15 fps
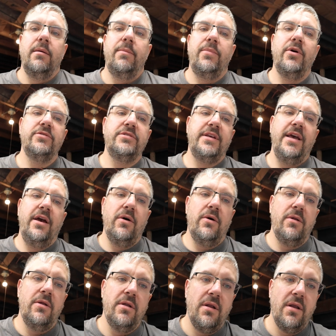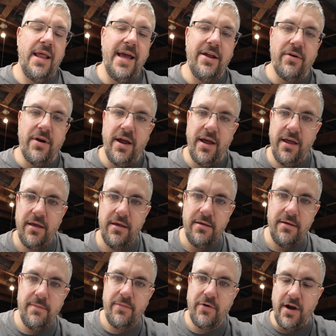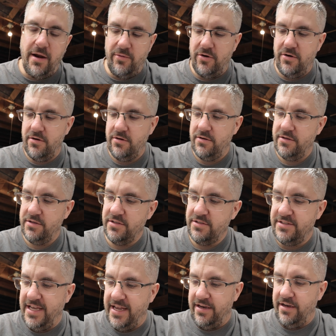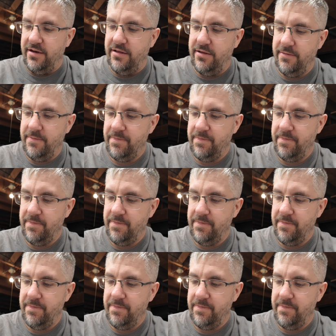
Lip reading: Pro Scale light gray primer, sanded,